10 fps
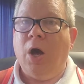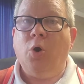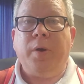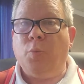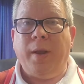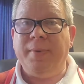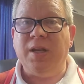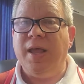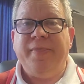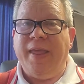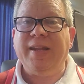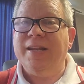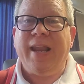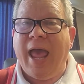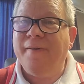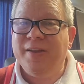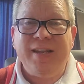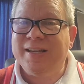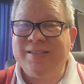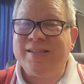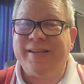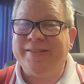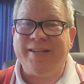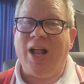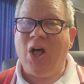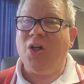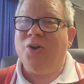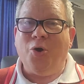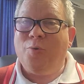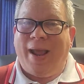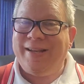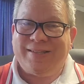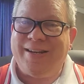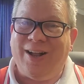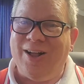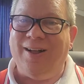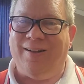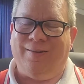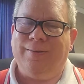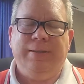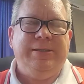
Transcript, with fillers: Oh, and women, they didn't have any existence at all, no rights at all.